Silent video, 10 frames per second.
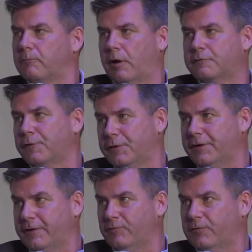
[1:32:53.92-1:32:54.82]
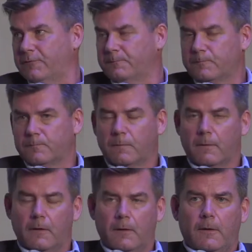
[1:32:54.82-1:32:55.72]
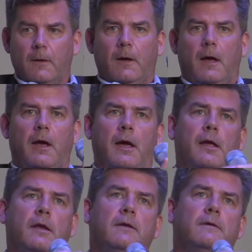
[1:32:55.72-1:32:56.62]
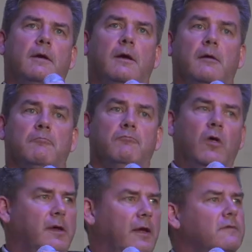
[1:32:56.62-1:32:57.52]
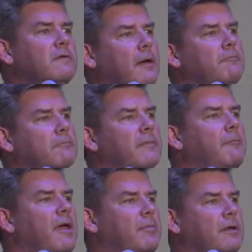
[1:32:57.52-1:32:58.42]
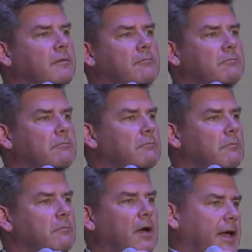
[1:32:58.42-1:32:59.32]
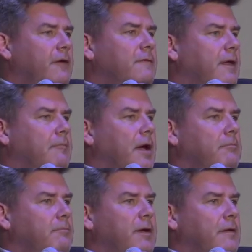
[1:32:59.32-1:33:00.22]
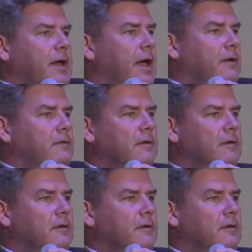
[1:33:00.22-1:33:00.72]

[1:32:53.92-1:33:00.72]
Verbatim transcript: alternatives? And uh, yes, that, that may be, I guess that might be the case.